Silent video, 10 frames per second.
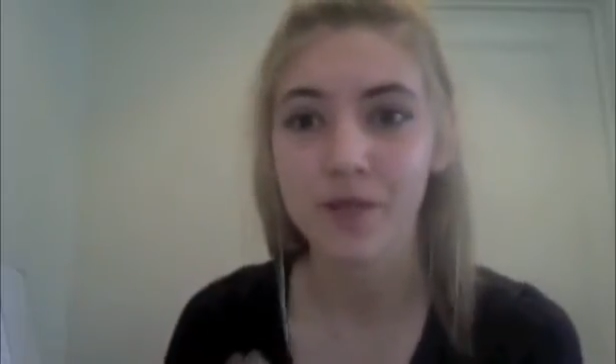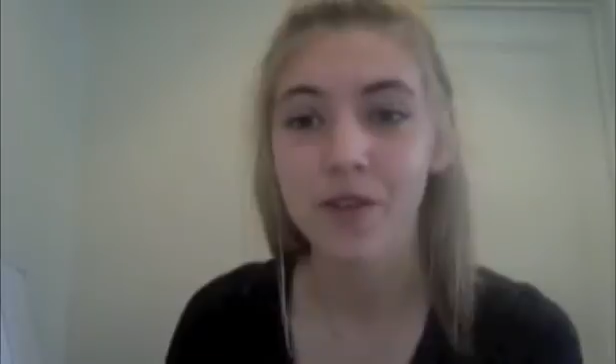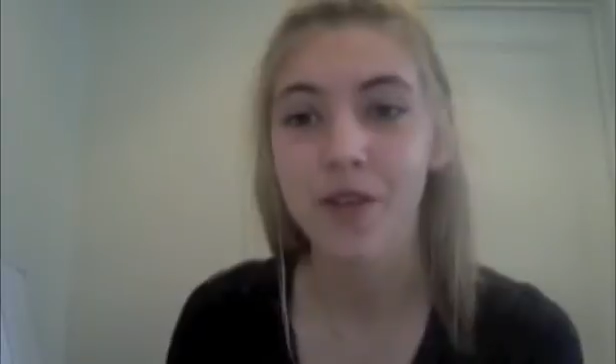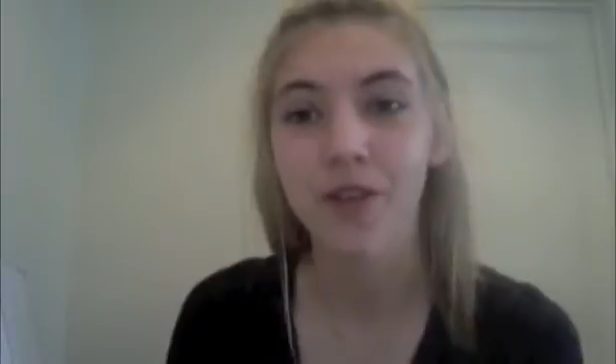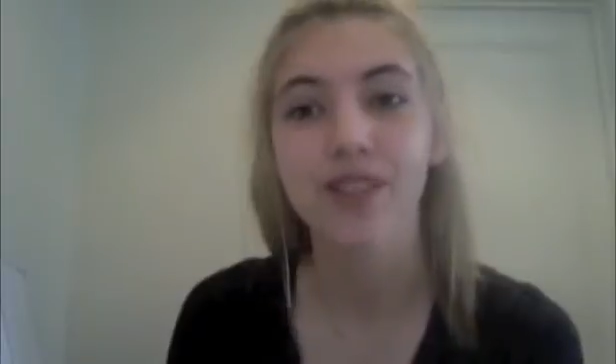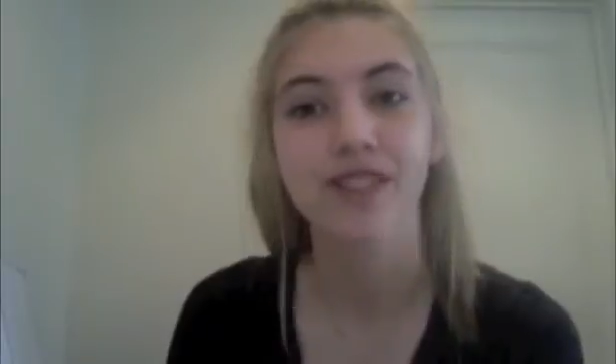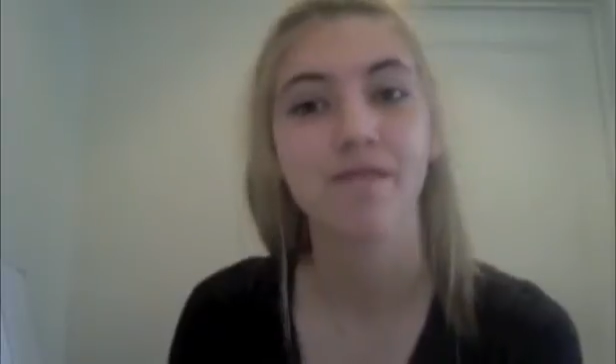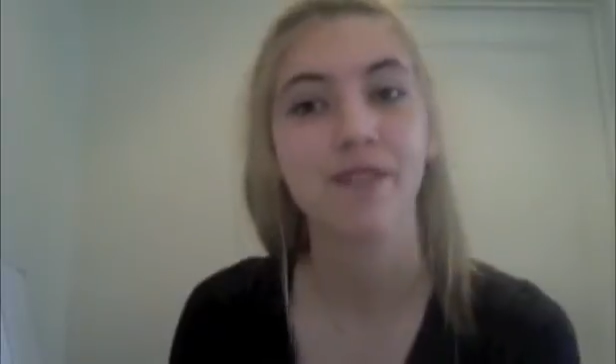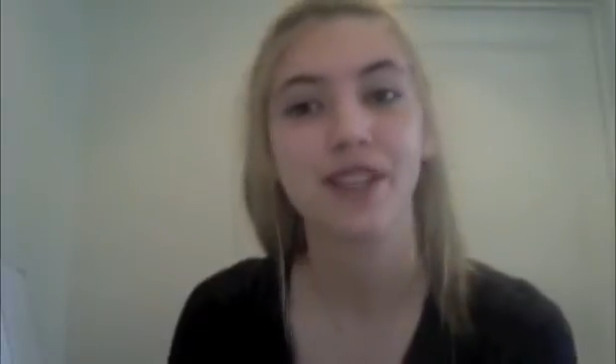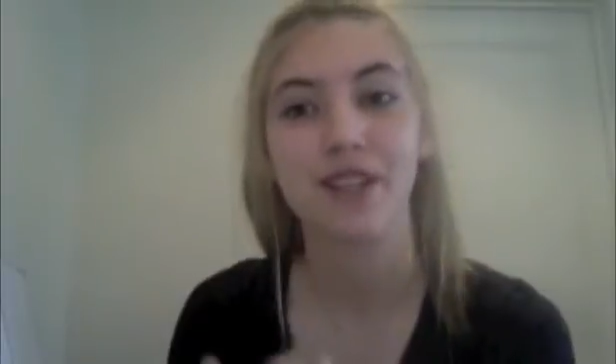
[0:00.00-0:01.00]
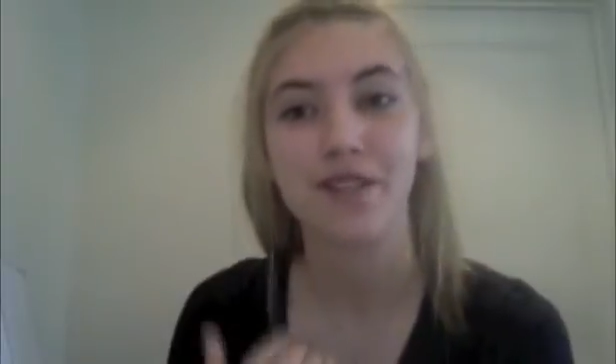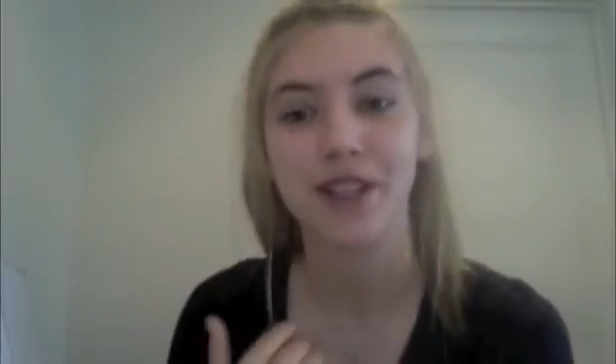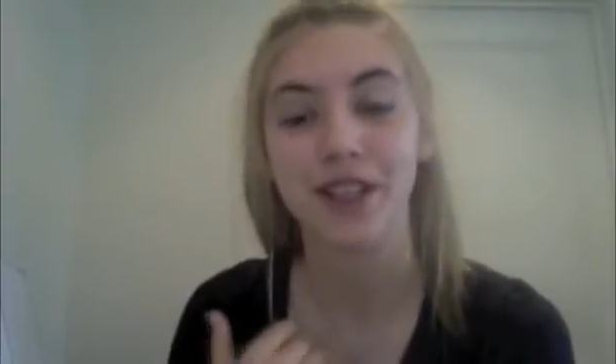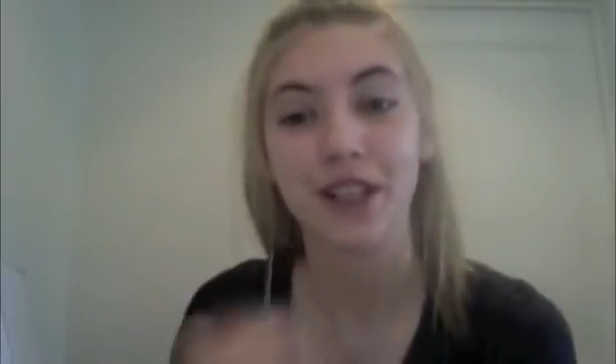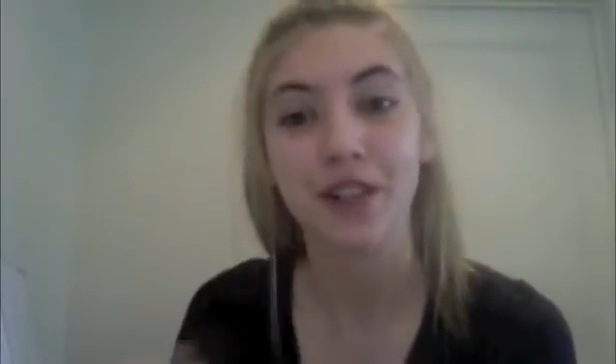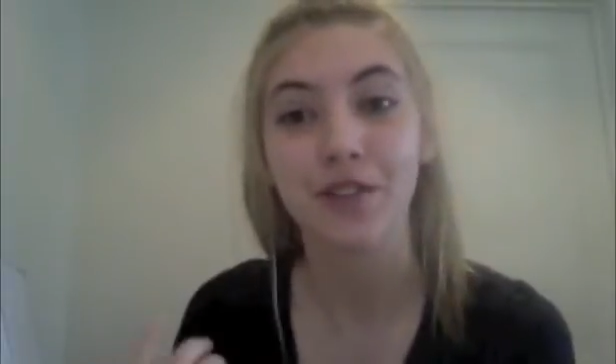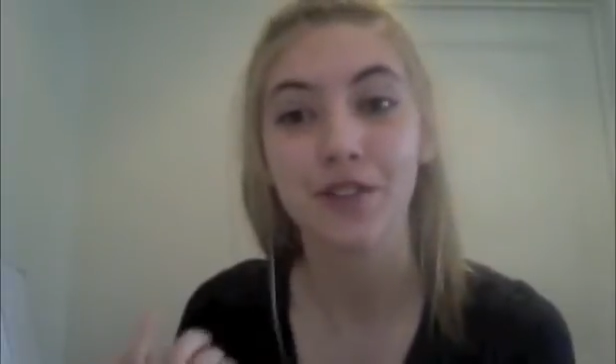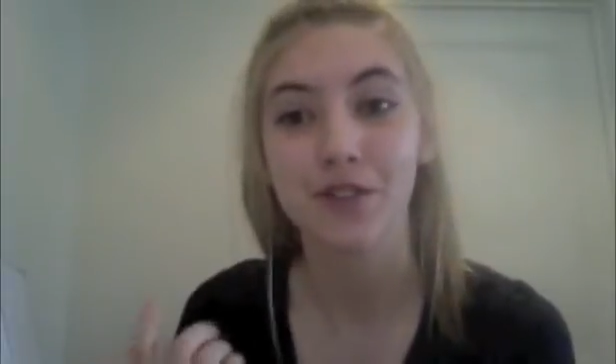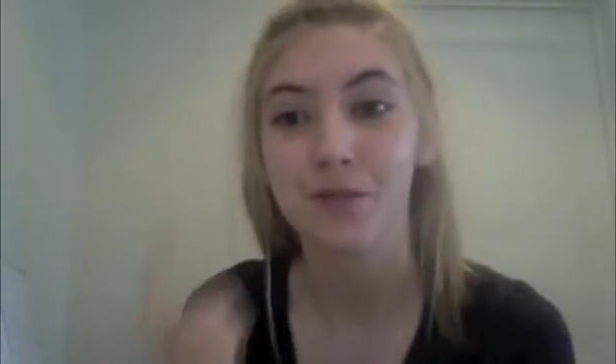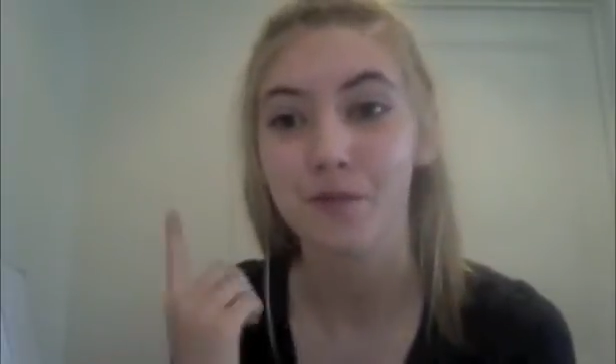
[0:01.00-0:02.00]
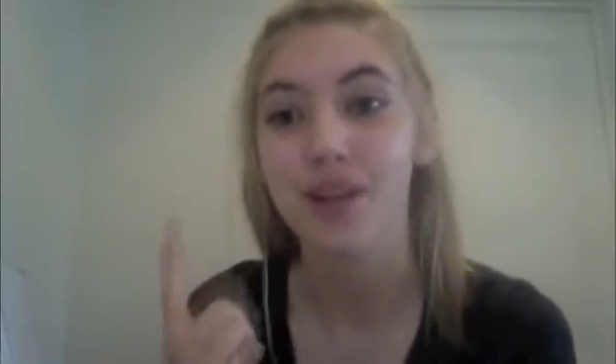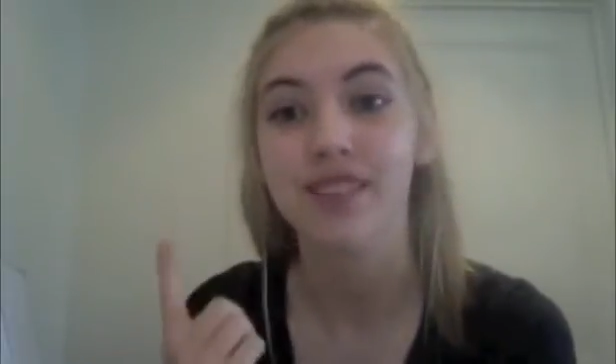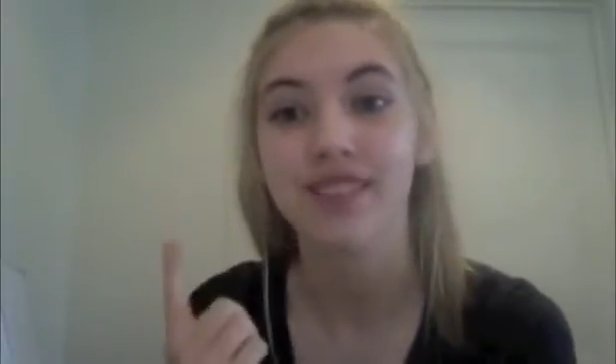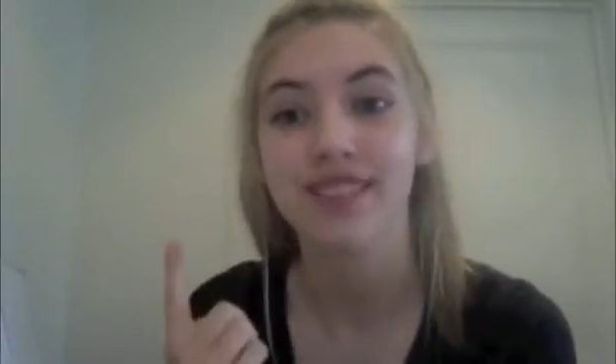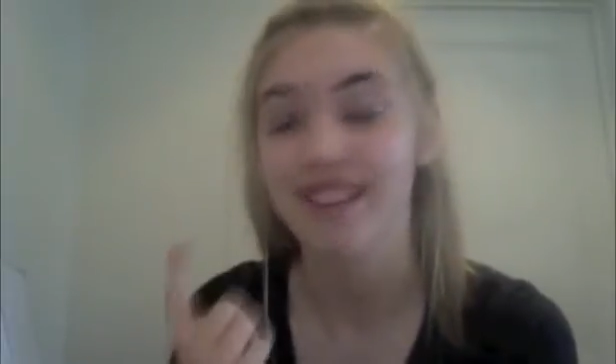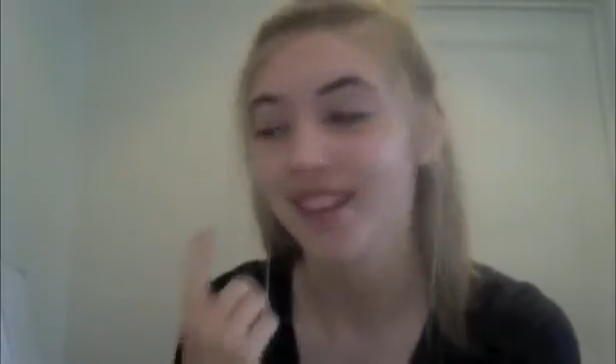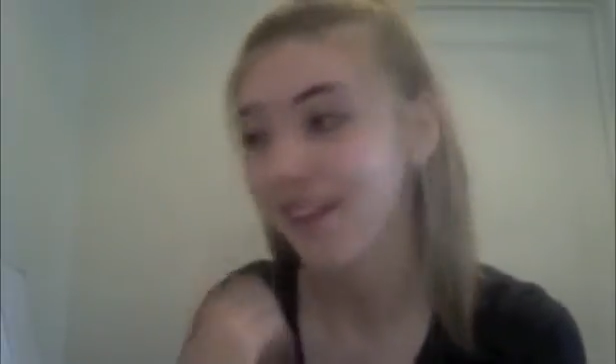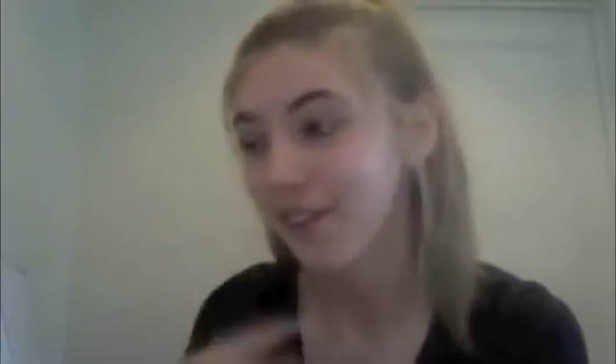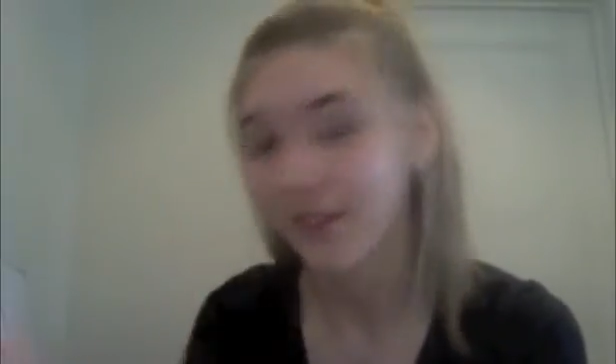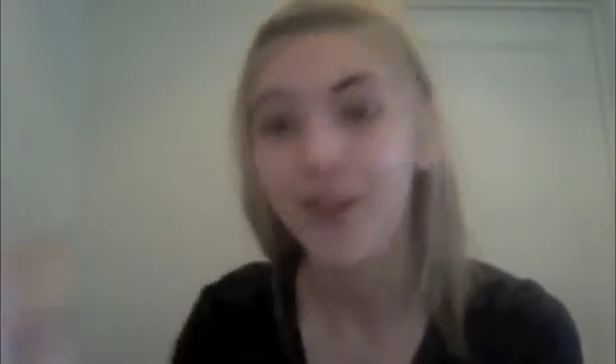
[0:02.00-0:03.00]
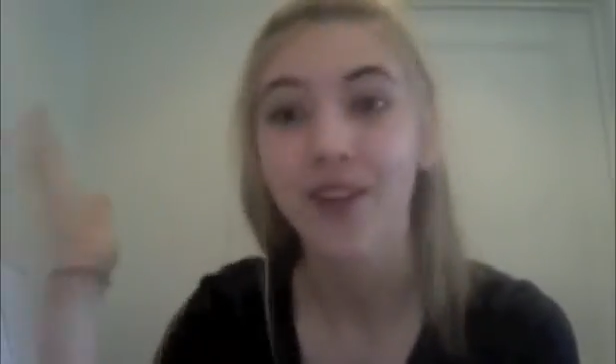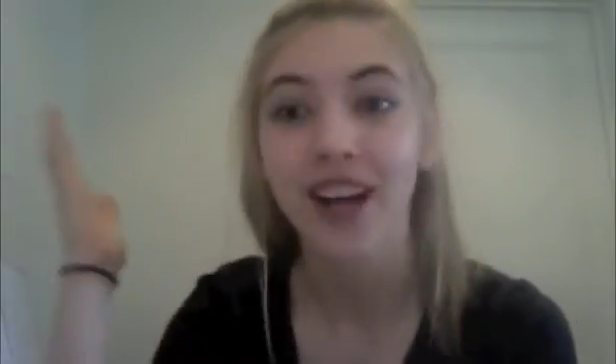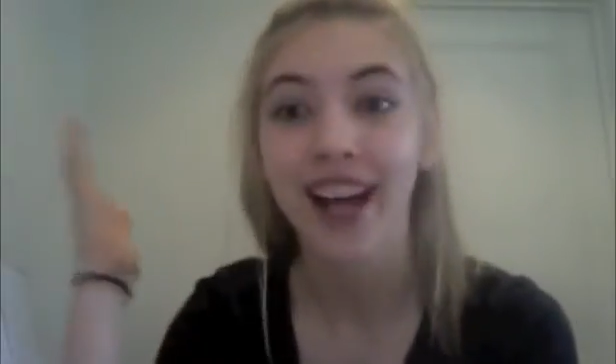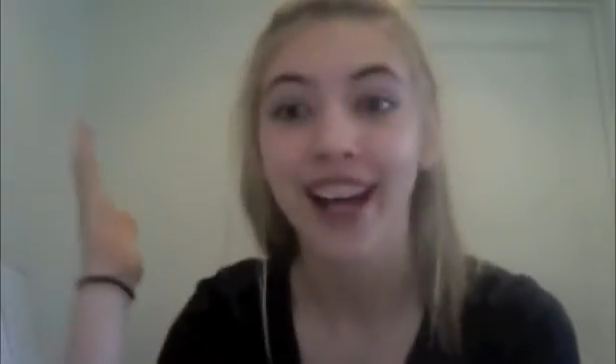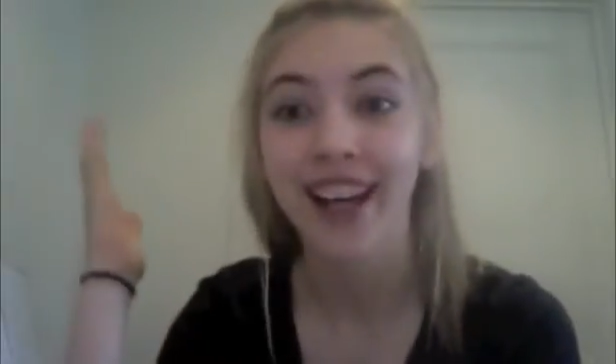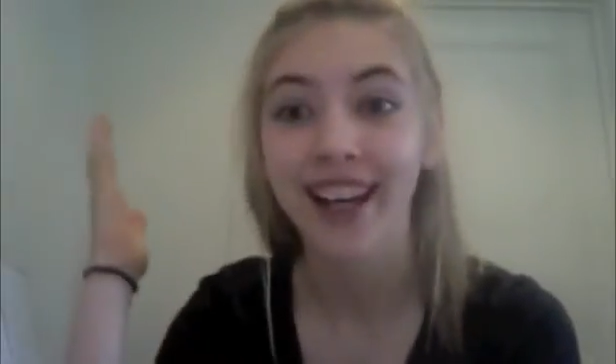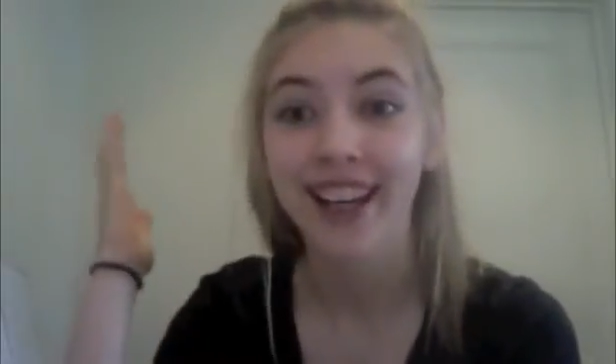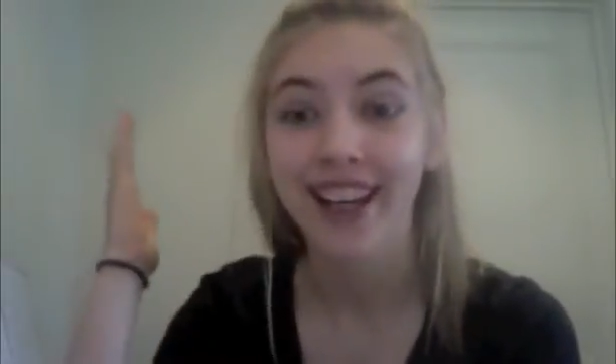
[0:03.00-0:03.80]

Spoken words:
We're not something you can use once and then throw away